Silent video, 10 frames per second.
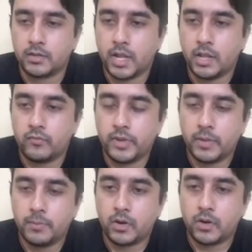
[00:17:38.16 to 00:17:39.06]
delve
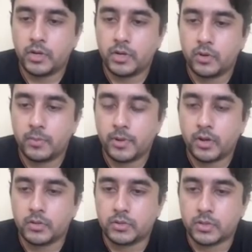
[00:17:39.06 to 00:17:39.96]
deep down into it,
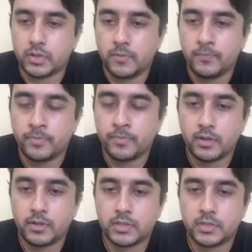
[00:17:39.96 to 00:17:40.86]
because
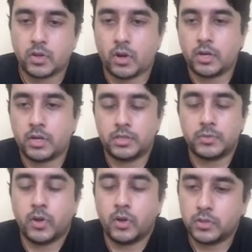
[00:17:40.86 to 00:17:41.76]
this talk,
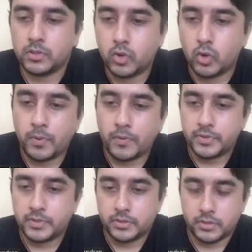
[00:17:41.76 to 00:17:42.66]
it's beyond the scope of
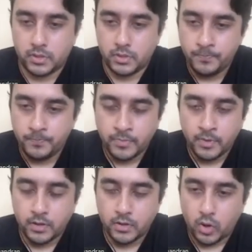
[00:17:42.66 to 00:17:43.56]
this
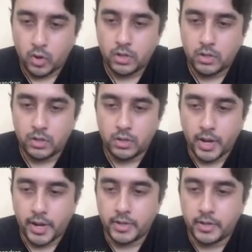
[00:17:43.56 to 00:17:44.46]
talk.
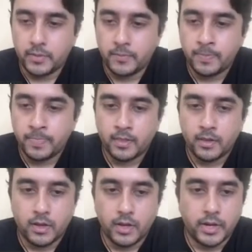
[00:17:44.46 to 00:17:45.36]
And
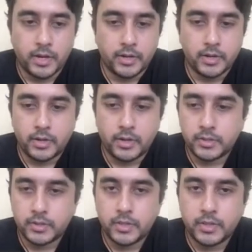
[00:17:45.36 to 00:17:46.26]

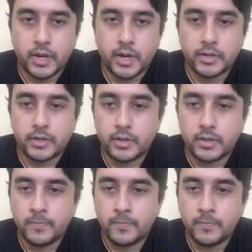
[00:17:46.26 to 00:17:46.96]
other than that,